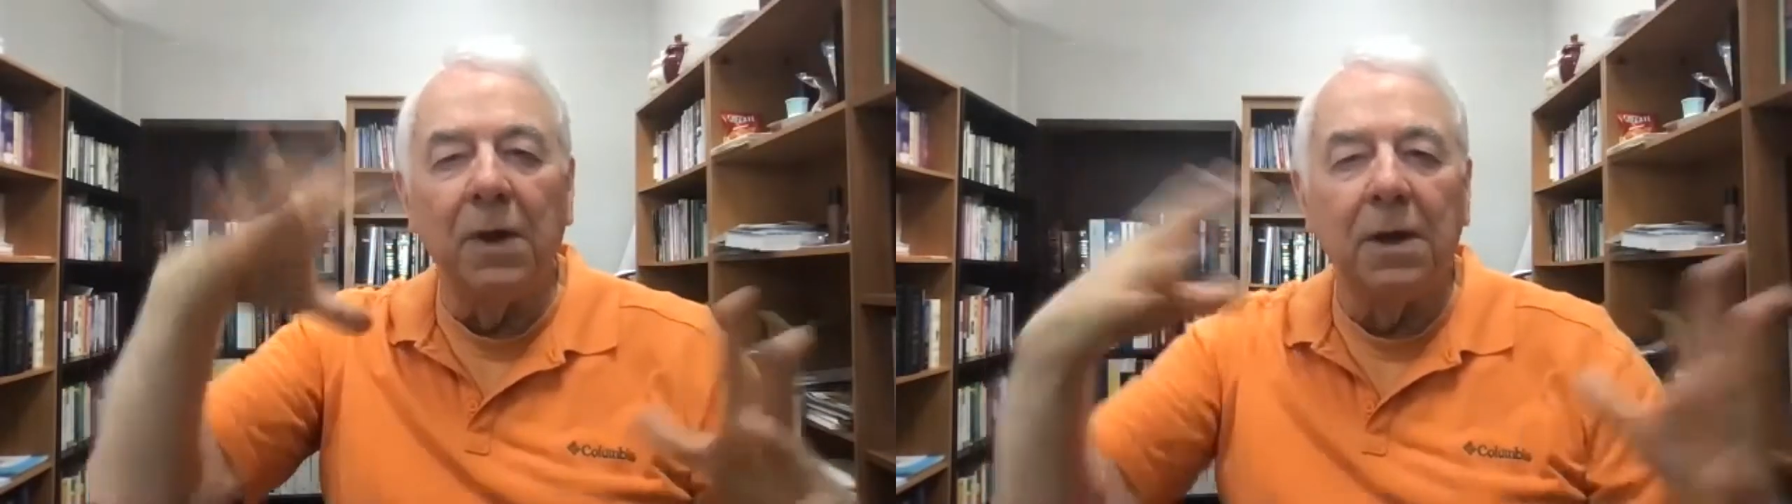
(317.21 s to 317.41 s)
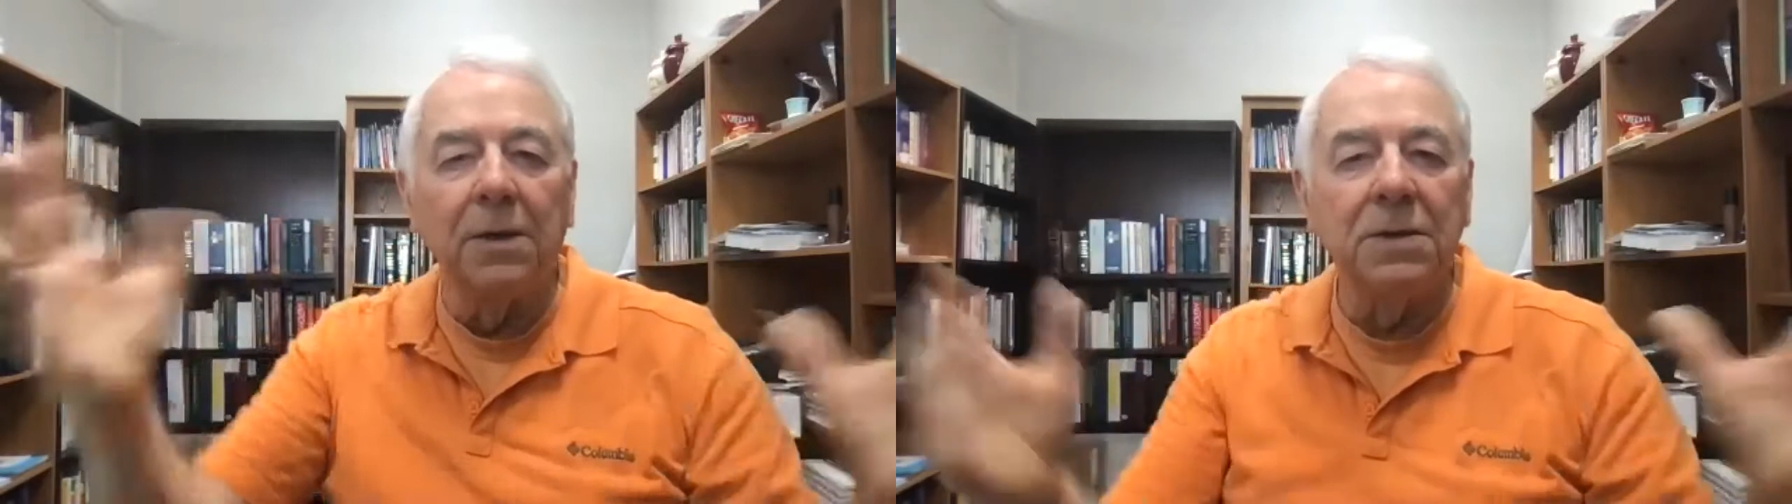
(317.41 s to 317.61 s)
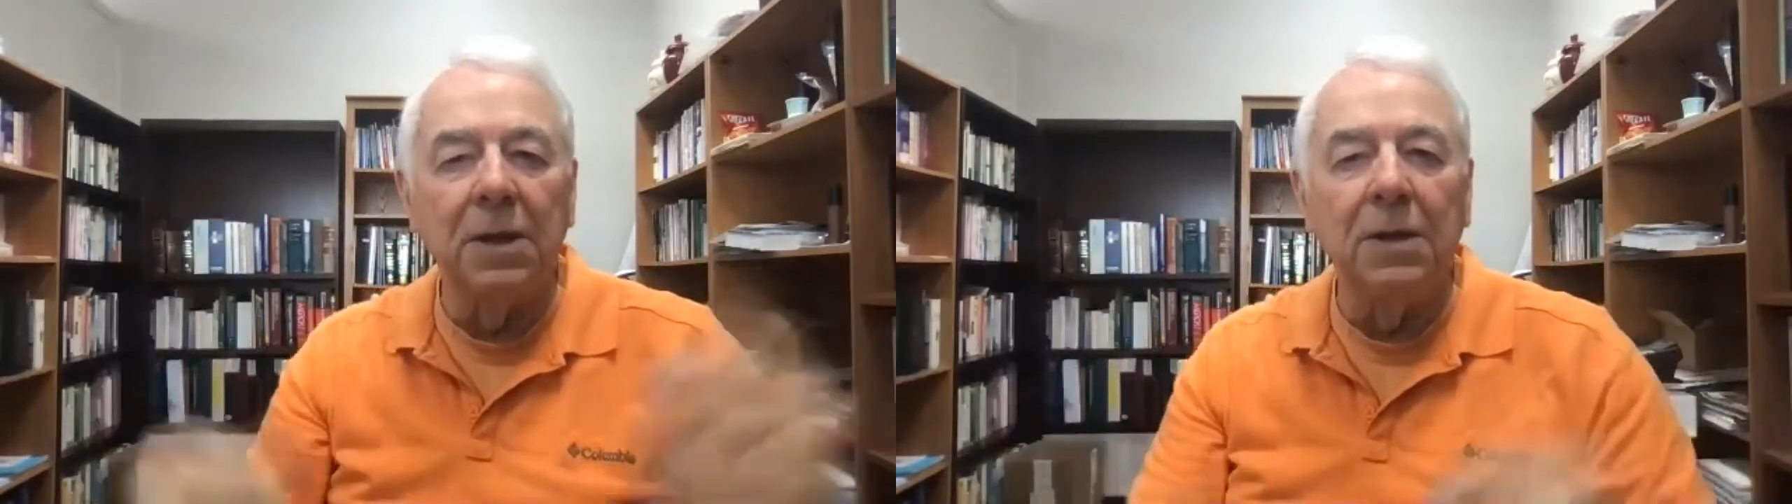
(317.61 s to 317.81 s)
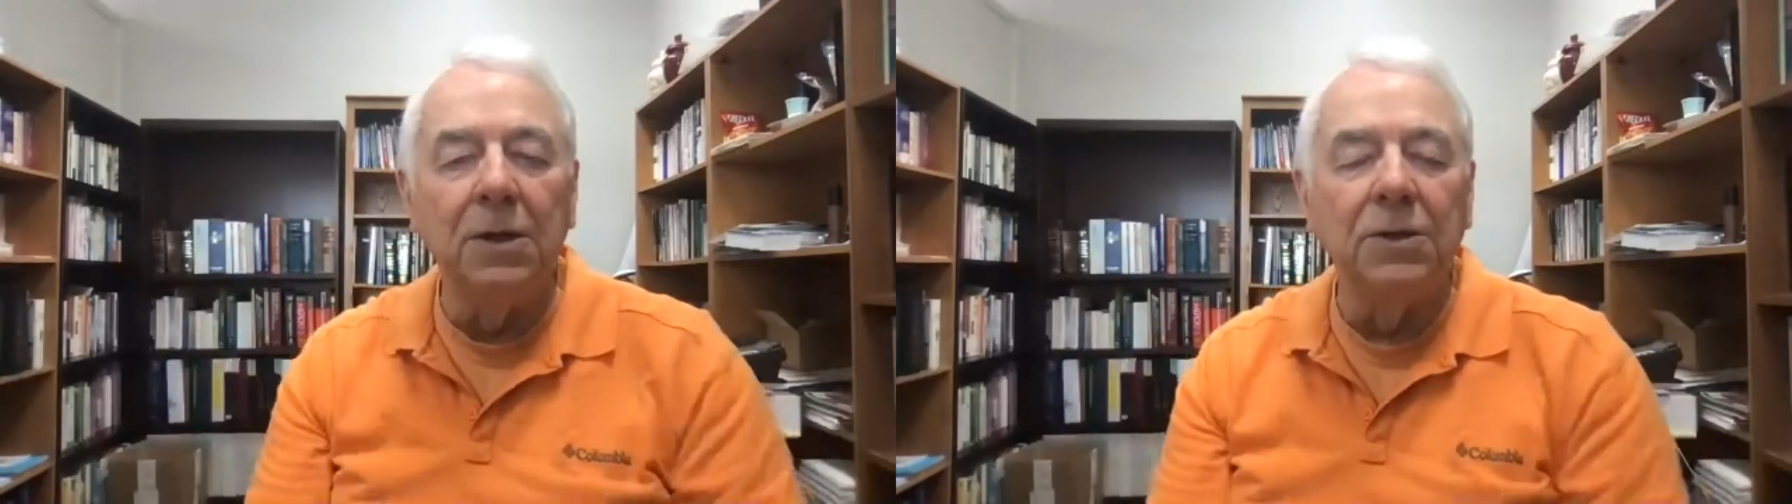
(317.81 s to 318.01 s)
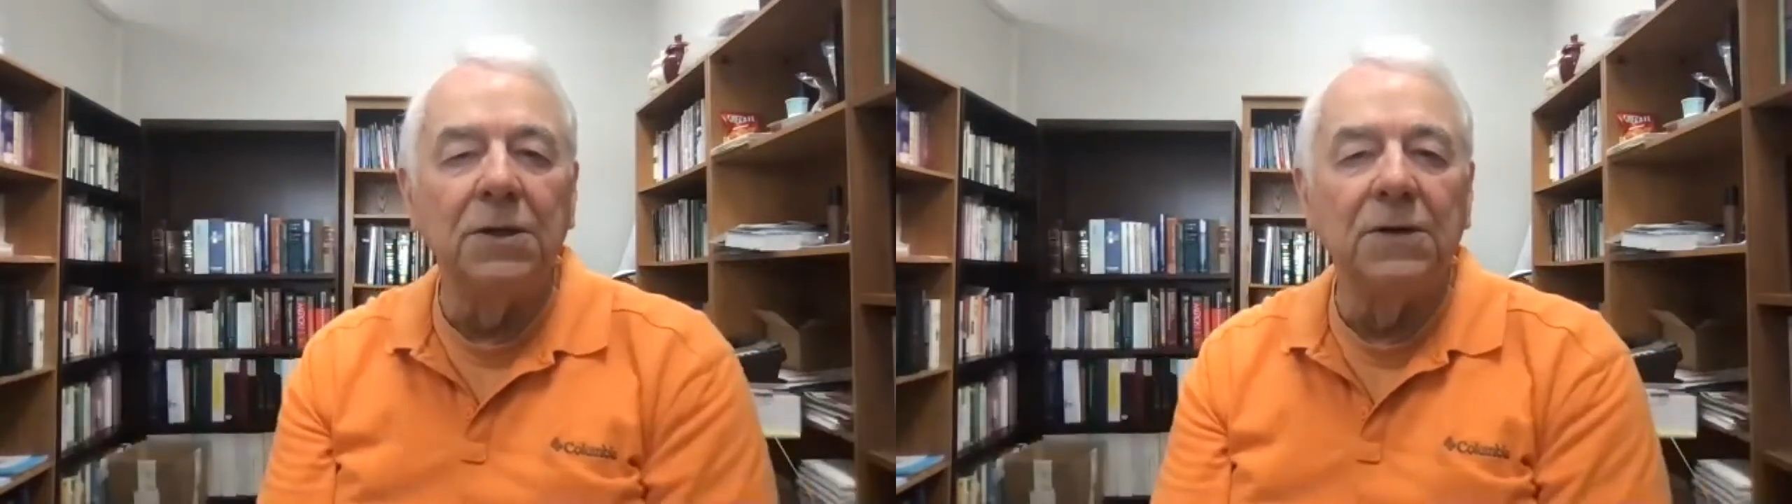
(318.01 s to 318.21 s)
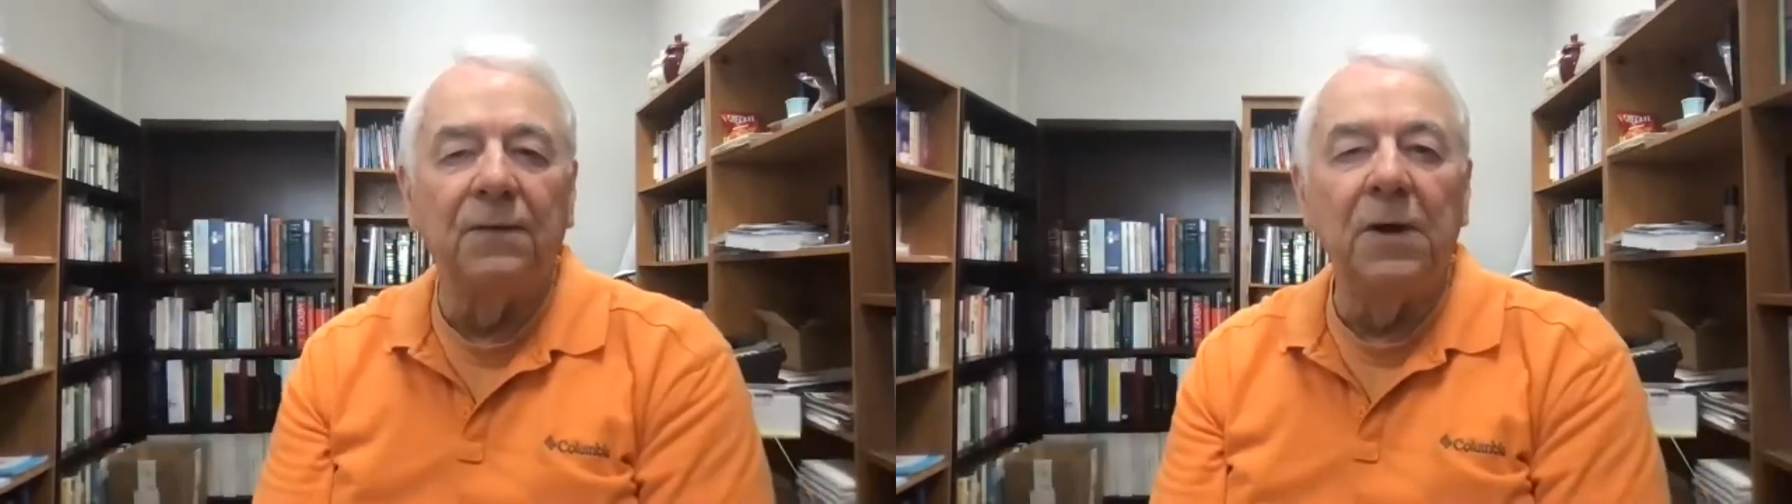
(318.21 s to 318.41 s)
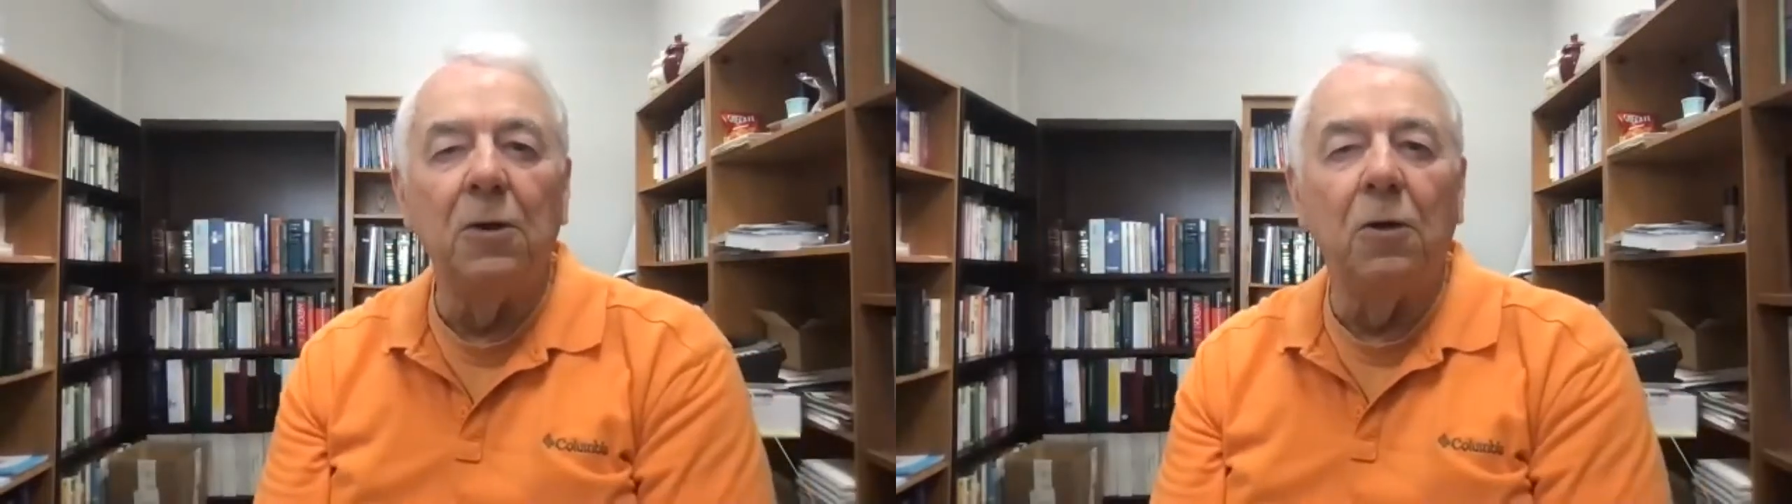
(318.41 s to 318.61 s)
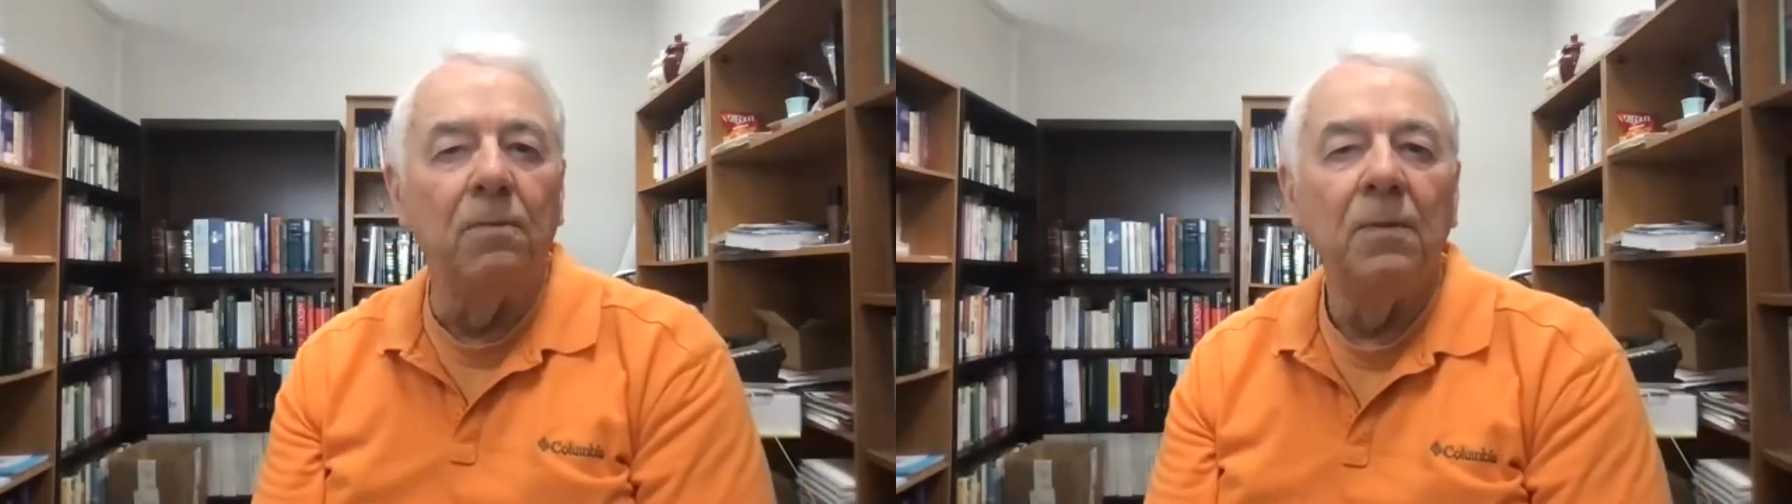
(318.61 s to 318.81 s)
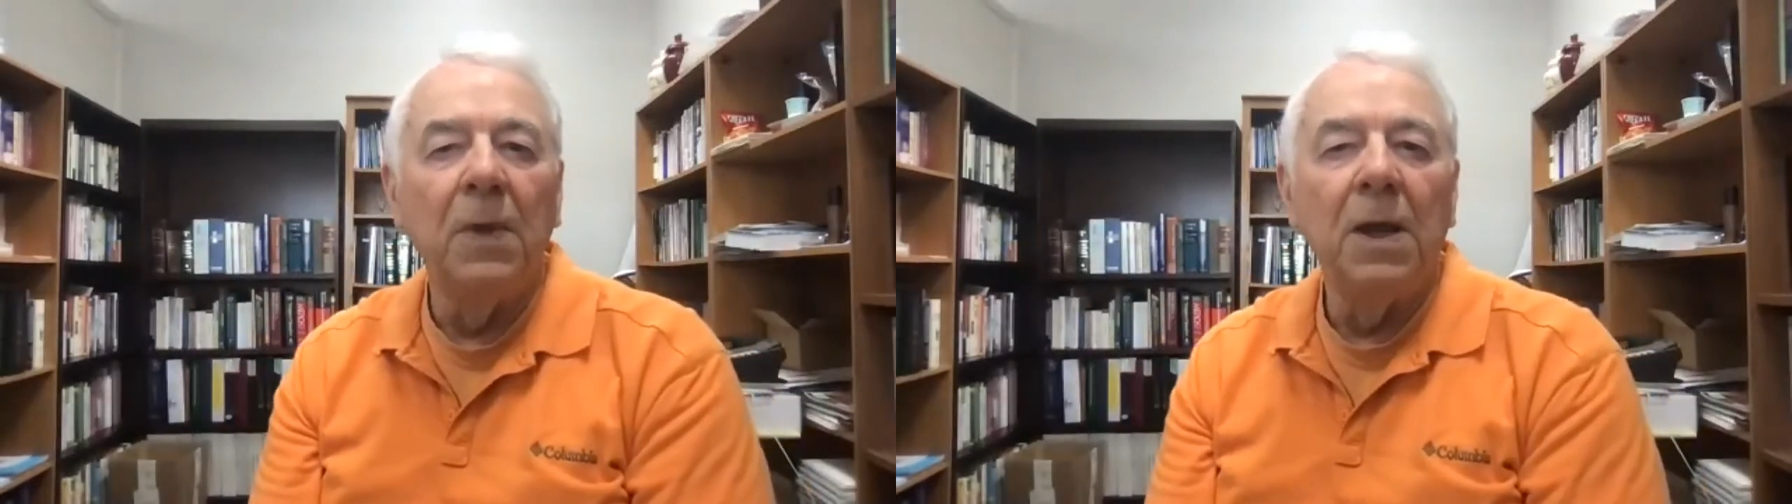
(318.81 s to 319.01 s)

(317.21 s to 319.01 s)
because then you just feel